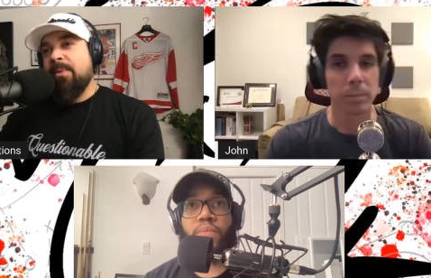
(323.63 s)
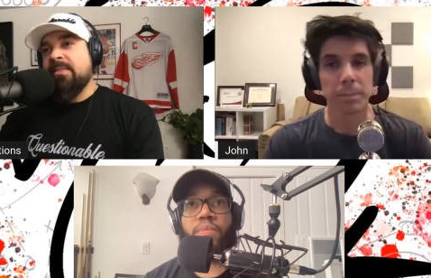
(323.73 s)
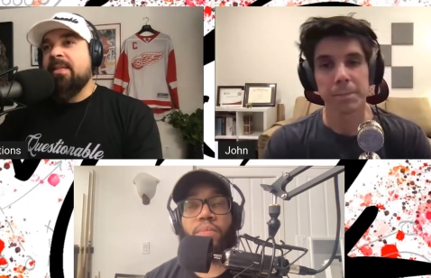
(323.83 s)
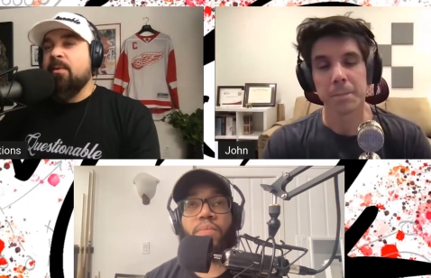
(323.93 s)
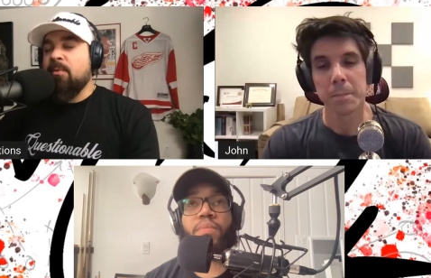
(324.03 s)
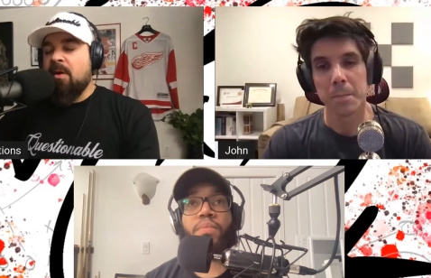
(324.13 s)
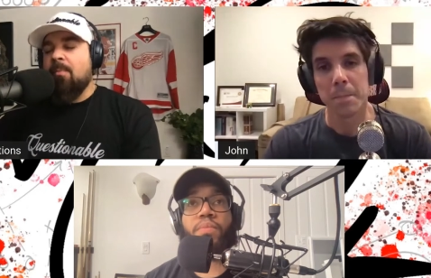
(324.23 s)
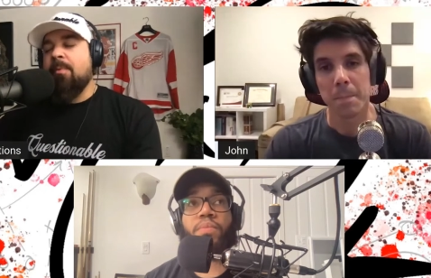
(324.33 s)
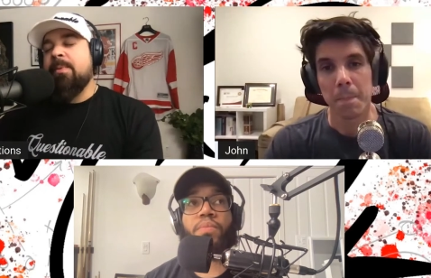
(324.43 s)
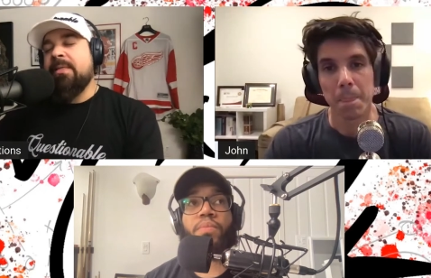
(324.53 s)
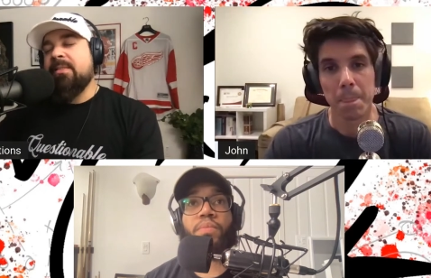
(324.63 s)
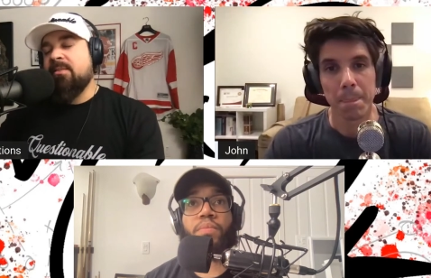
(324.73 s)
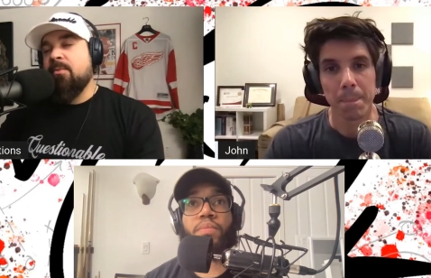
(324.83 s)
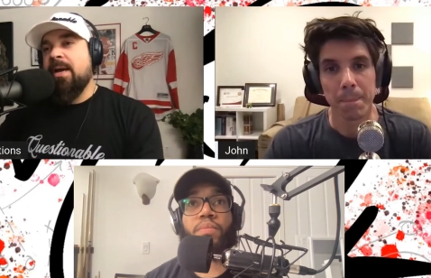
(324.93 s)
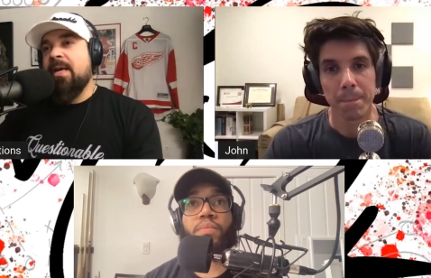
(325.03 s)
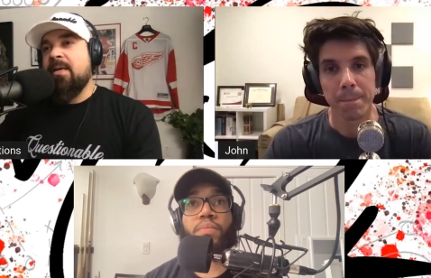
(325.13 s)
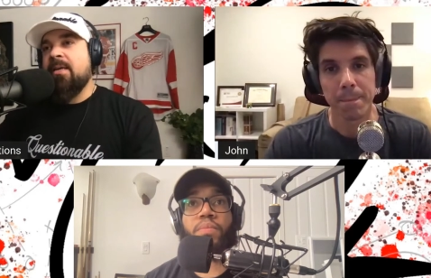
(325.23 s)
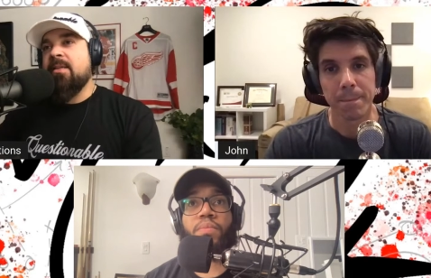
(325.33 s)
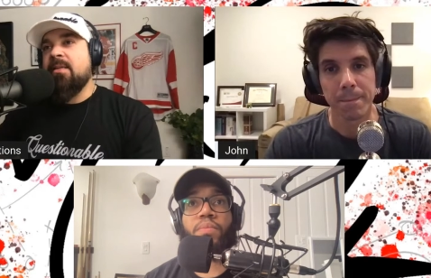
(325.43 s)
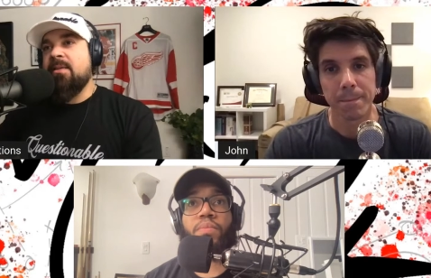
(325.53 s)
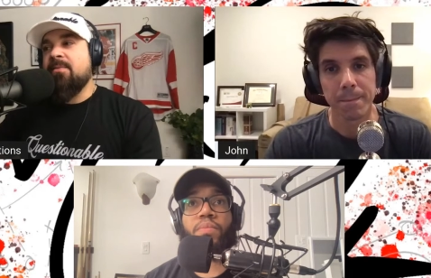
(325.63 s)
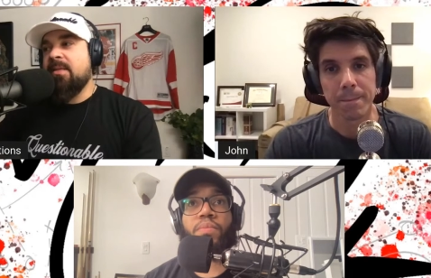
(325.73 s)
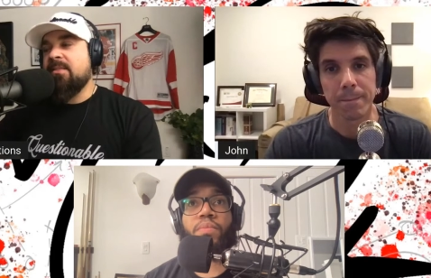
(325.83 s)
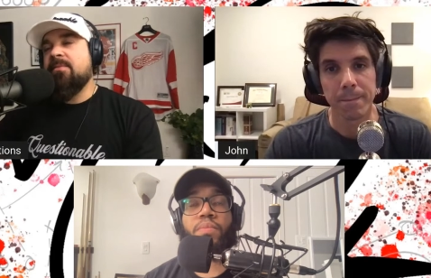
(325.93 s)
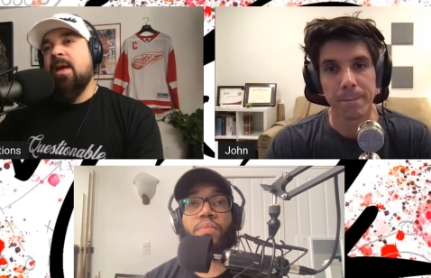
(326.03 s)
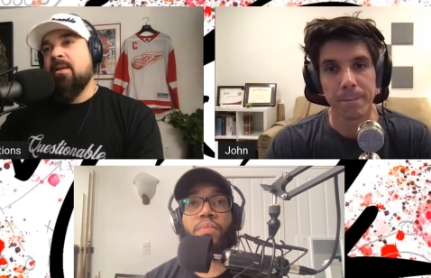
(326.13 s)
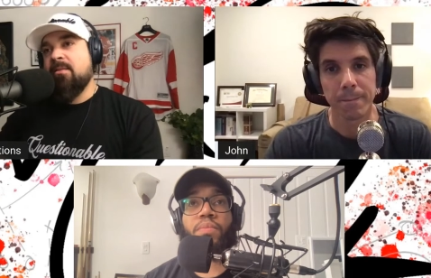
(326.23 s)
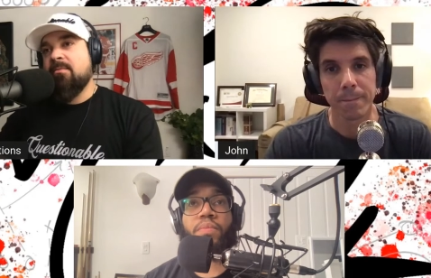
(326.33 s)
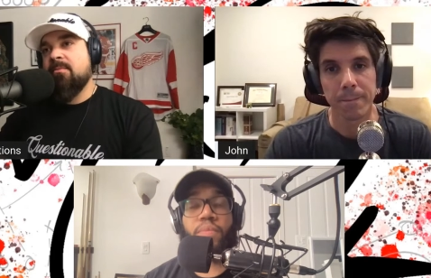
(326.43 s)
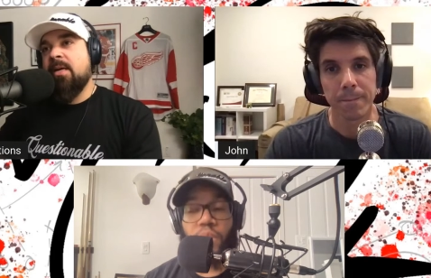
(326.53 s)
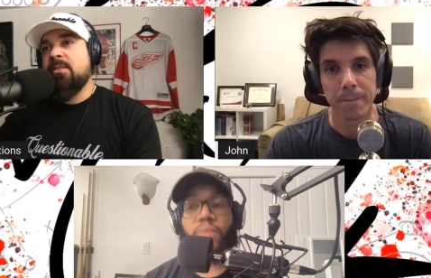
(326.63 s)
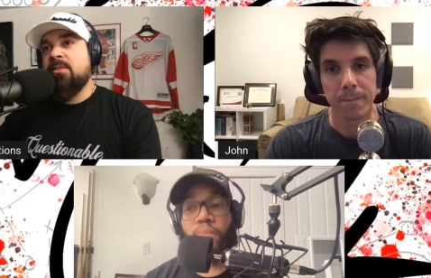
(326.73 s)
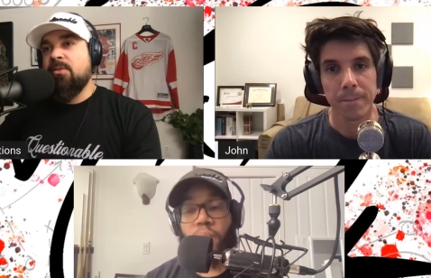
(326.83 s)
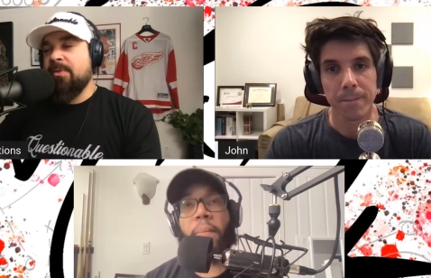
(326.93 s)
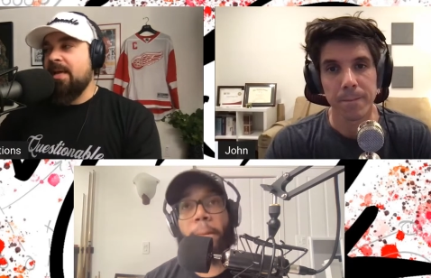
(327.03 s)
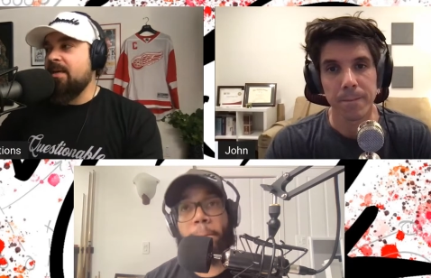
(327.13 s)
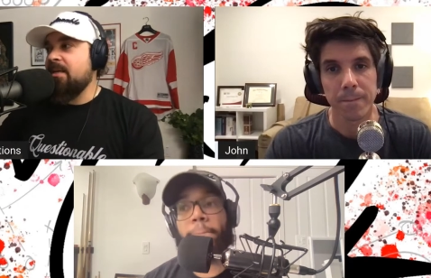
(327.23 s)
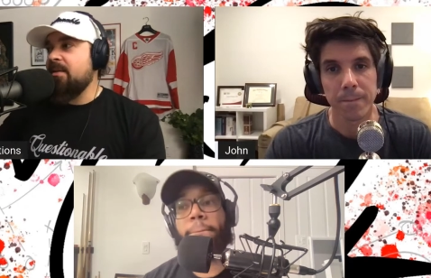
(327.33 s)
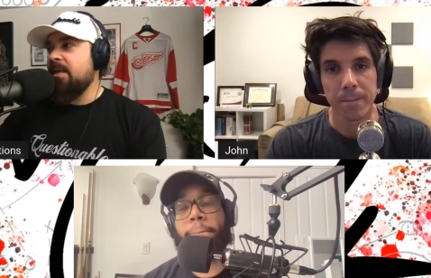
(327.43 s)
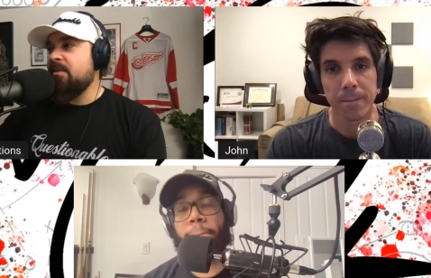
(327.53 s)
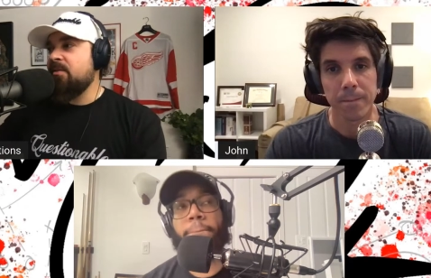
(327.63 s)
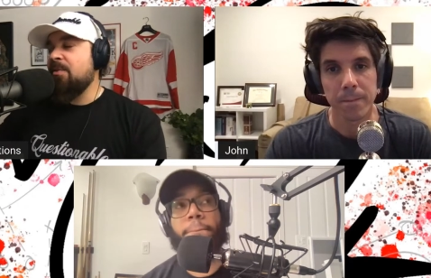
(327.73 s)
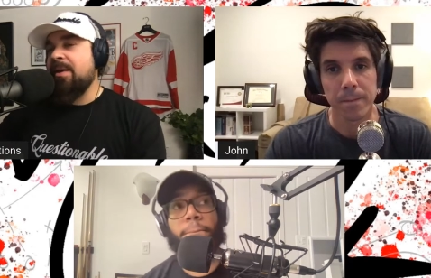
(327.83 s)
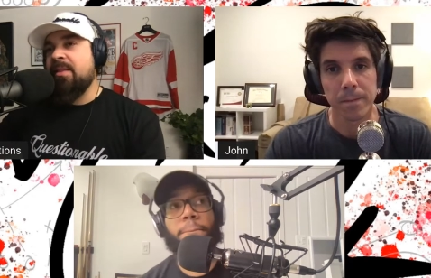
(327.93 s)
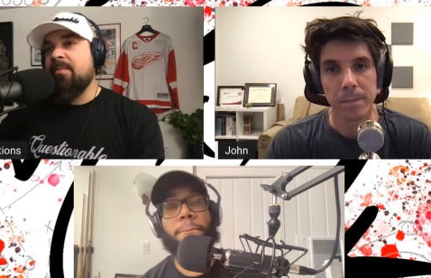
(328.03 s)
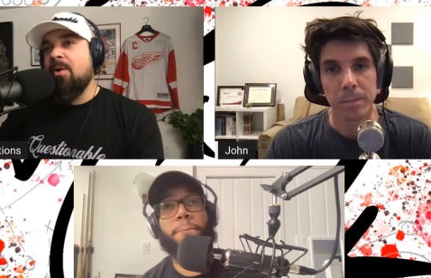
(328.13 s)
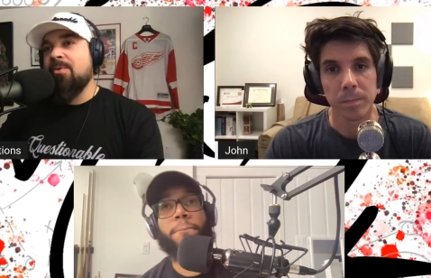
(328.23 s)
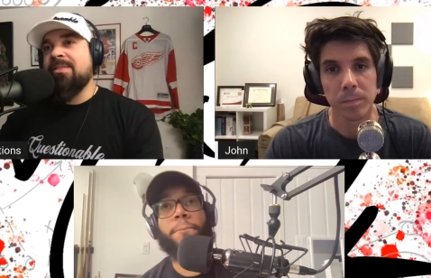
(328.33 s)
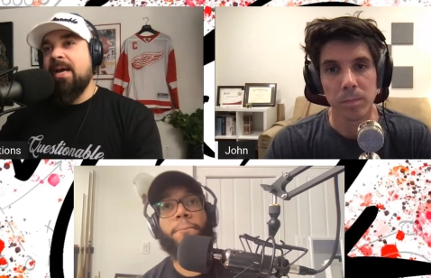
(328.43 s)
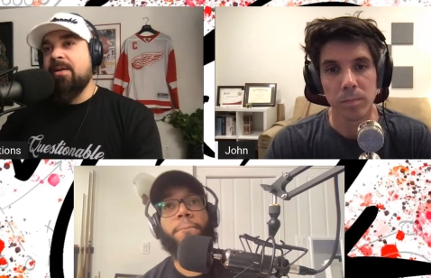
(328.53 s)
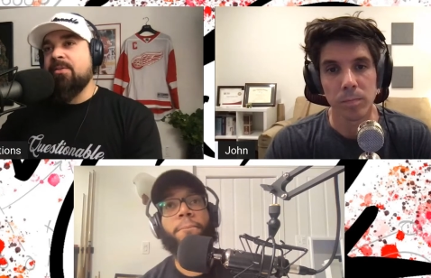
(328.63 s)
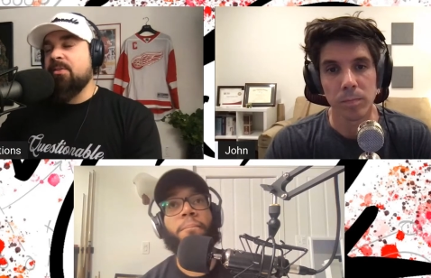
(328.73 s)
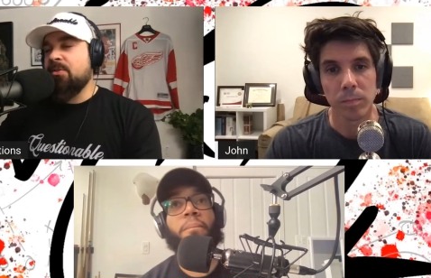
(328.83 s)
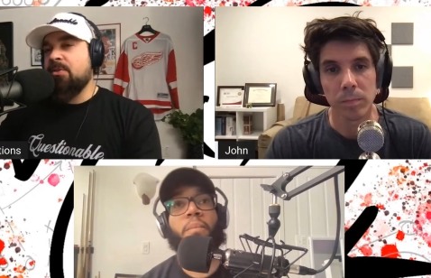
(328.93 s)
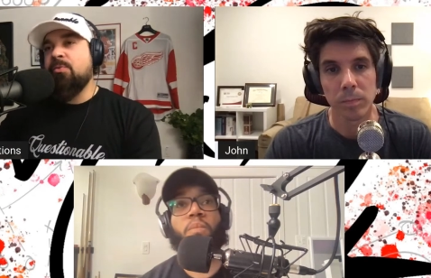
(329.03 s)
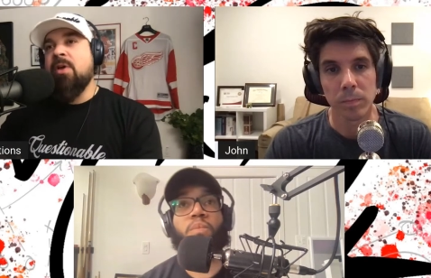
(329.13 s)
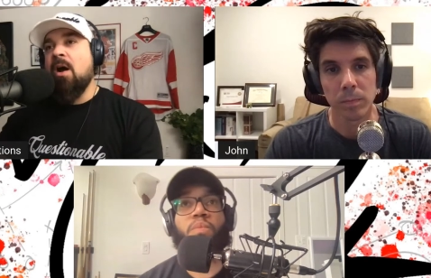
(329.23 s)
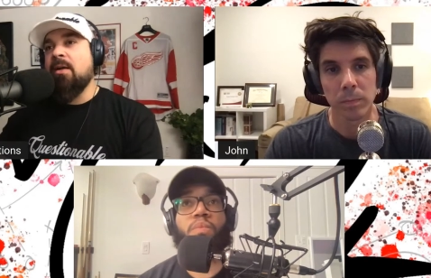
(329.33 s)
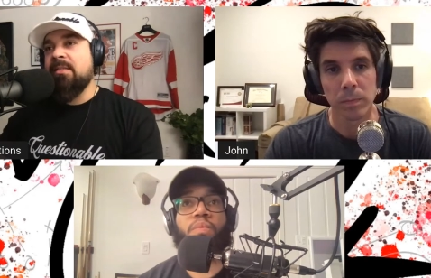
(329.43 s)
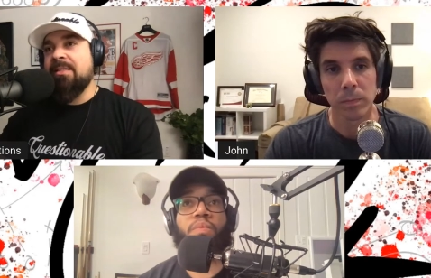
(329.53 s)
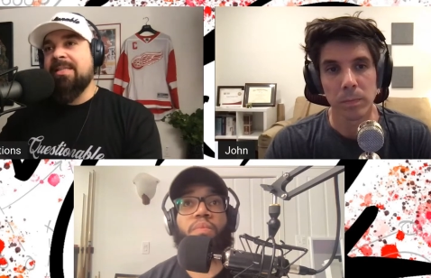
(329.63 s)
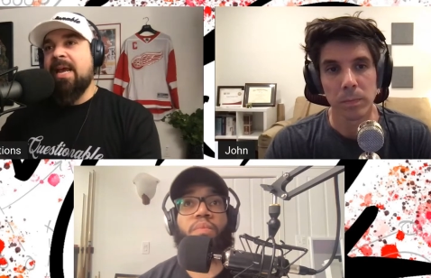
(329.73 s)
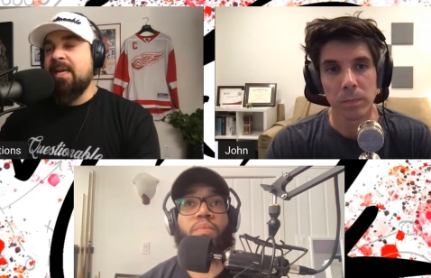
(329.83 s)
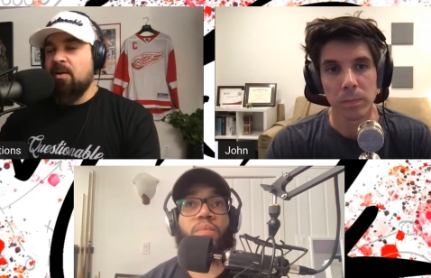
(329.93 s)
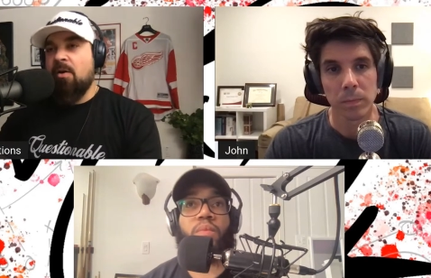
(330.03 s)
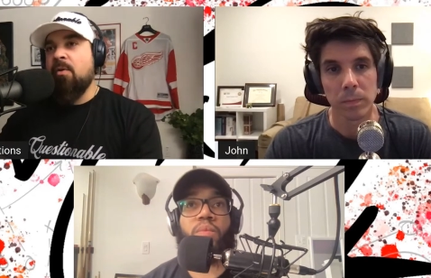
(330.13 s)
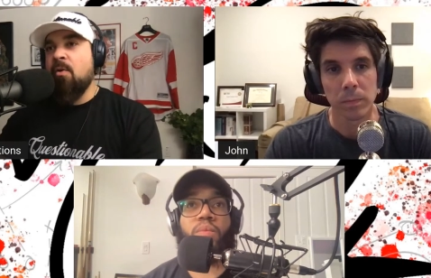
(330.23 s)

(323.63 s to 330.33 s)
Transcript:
Speaker 1: pieces. I think we're a couple pieces away in the defensive end, right, to do that. And and so I think Mo Seider's just too young to take it all